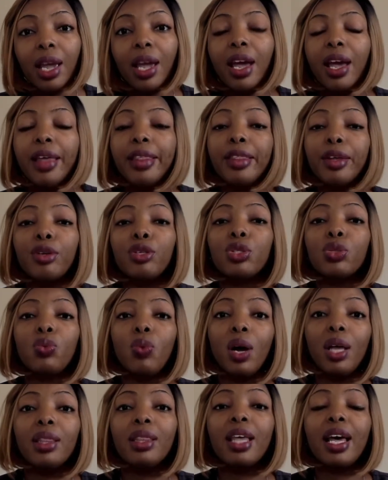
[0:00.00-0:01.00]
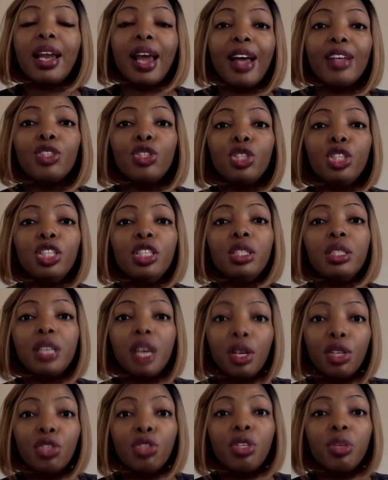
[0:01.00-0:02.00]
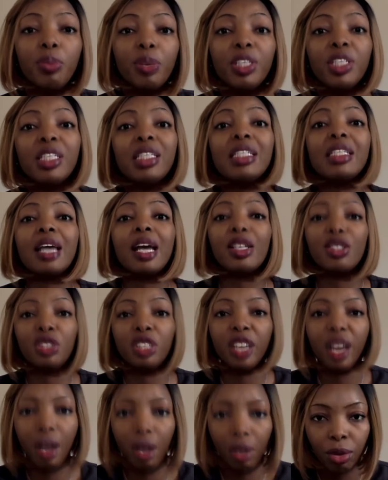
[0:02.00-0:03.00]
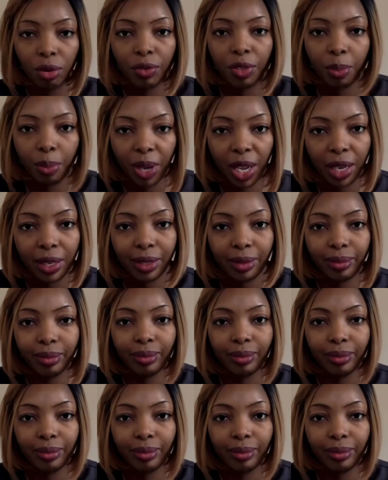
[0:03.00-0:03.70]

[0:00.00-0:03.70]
and there's one that actually tells you the patient is actually out of the bed.